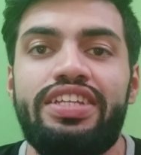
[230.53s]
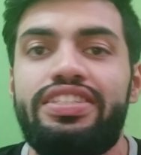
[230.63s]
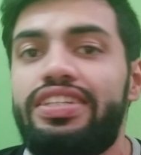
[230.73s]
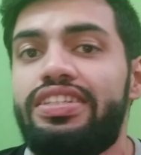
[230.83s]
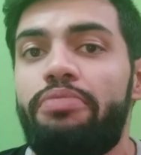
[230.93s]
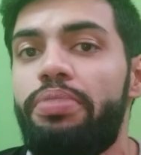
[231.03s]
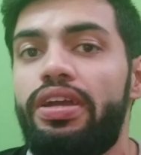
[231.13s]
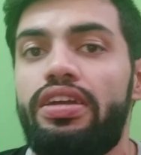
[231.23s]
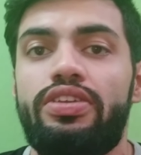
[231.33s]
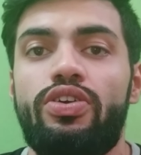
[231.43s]
Just
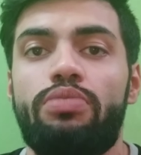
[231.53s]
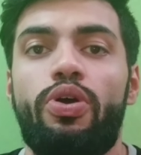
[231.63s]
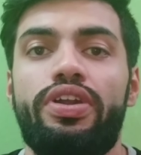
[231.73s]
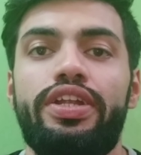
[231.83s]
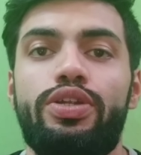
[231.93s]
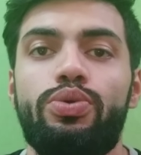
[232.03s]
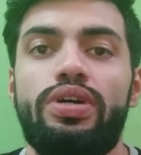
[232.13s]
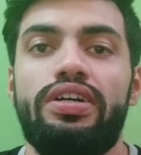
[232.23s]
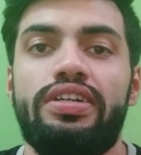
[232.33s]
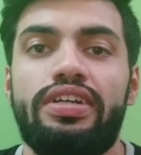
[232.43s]
compare your body to
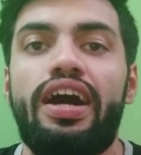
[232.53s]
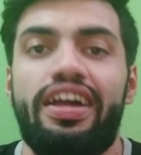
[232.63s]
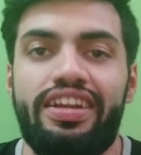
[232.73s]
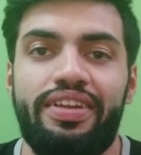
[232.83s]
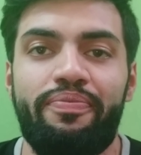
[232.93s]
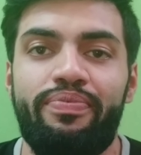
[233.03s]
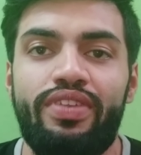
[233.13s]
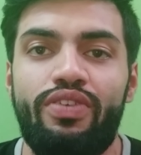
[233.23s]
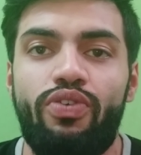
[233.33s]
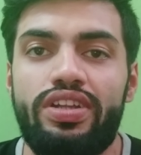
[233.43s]
a car.
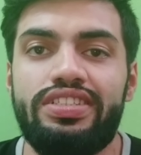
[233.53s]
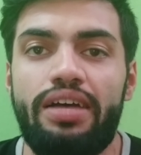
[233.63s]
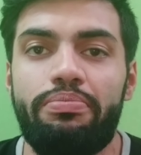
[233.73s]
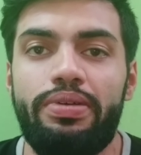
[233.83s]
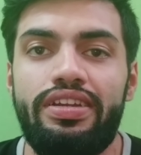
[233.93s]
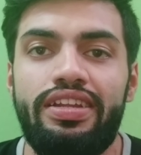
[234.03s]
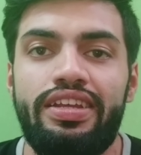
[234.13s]
For example,